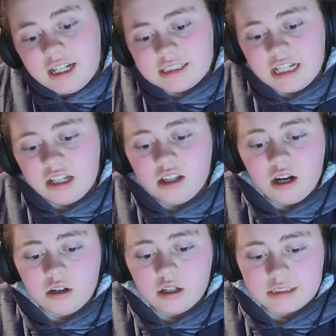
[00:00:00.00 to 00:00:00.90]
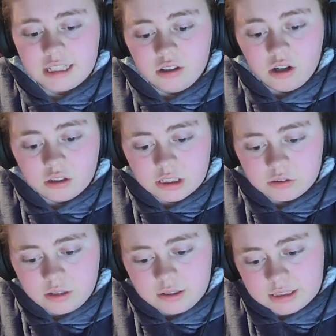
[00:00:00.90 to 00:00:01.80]
Stay on the, ho- stay on the hotel
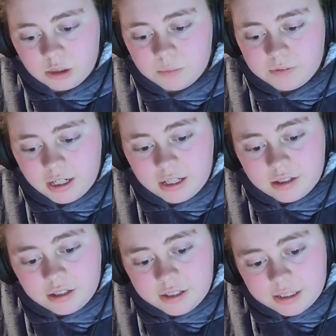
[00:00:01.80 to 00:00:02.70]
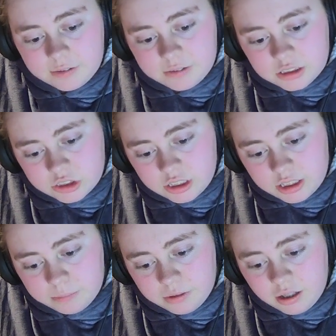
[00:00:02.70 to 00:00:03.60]
grounds and you'll be fine, Neo reassured
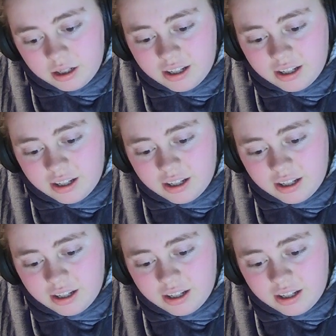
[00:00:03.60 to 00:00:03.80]
him.